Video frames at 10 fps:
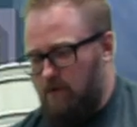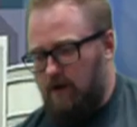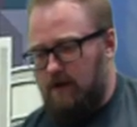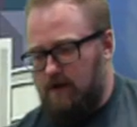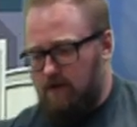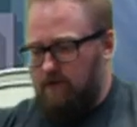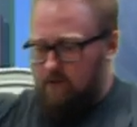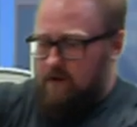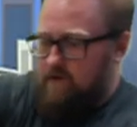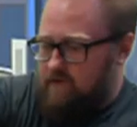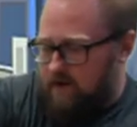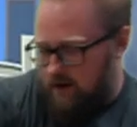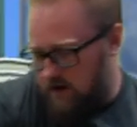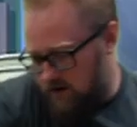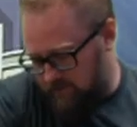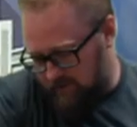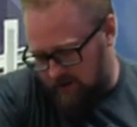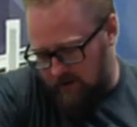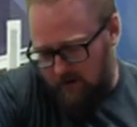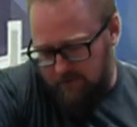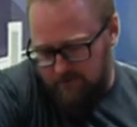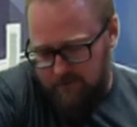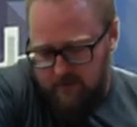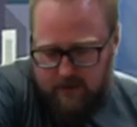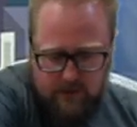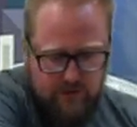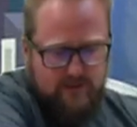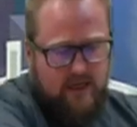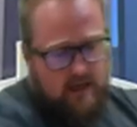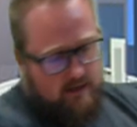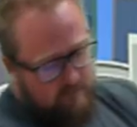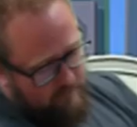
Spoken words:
we're going to do is we're going to stick our arms in here and just kind of